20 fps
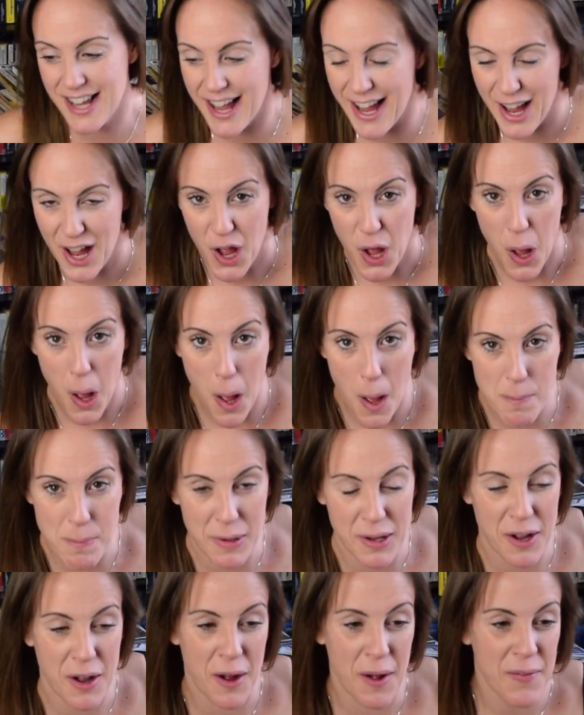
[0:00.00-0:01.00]
it,
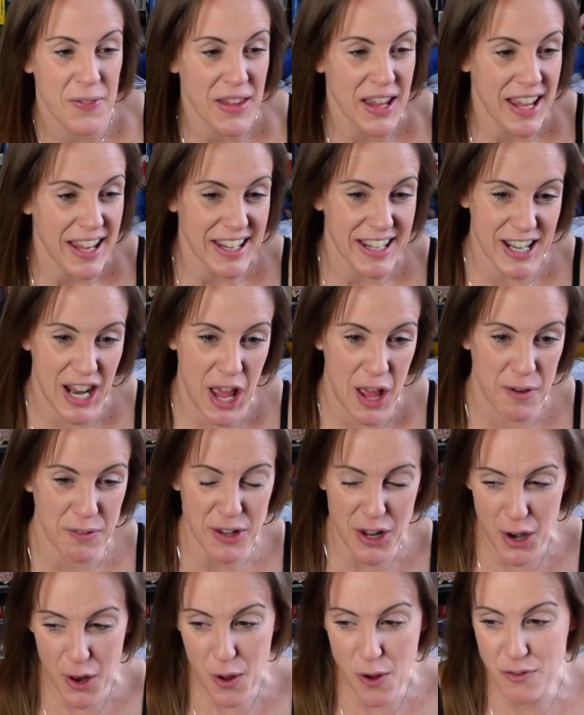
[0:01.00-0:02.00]
uppercut, you know,
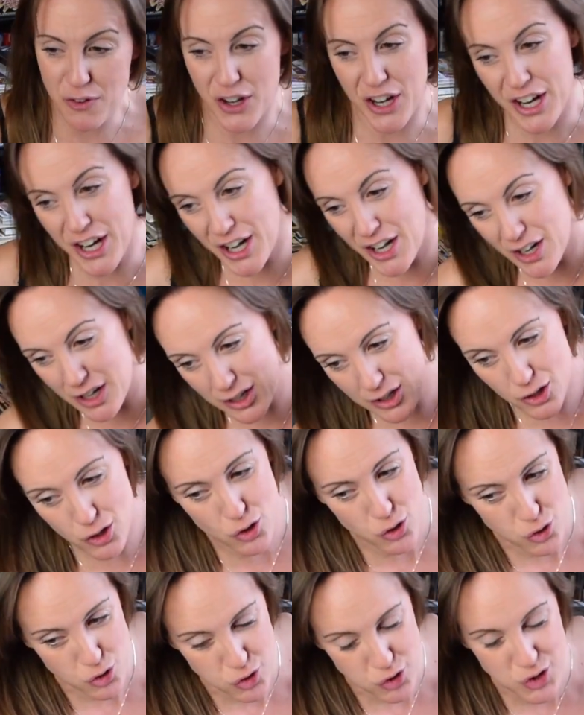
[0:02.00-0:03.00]
get over here.
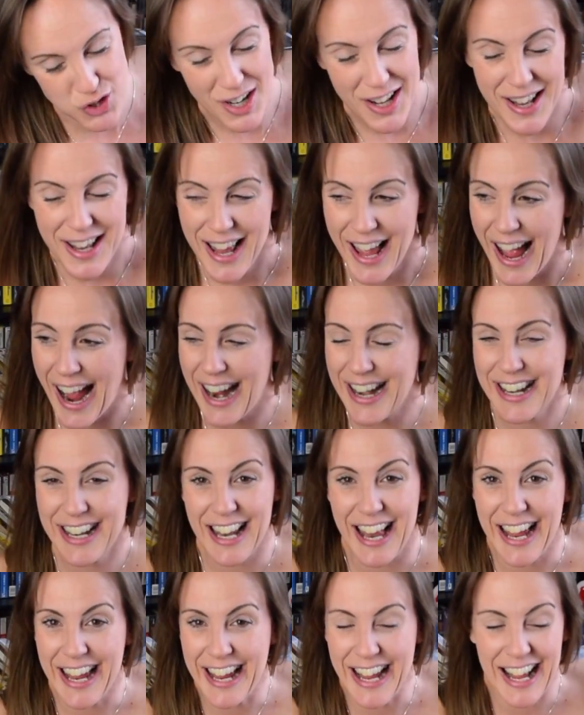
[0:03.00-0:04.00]
And
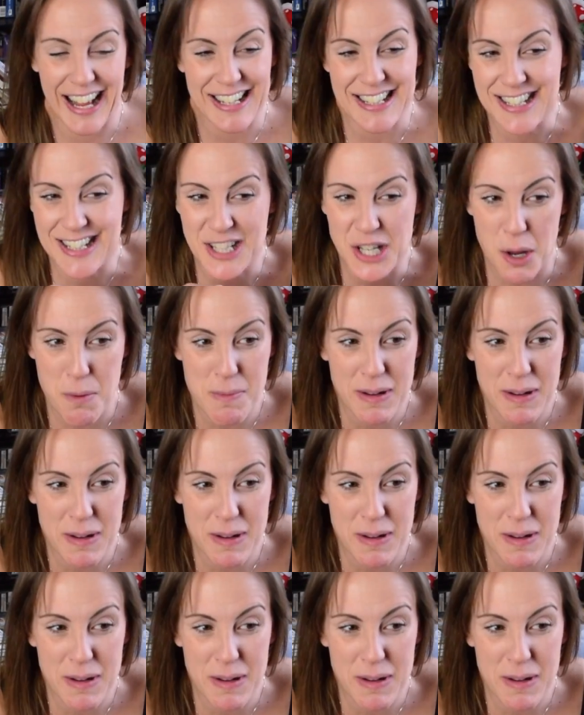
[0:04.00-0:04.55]
like so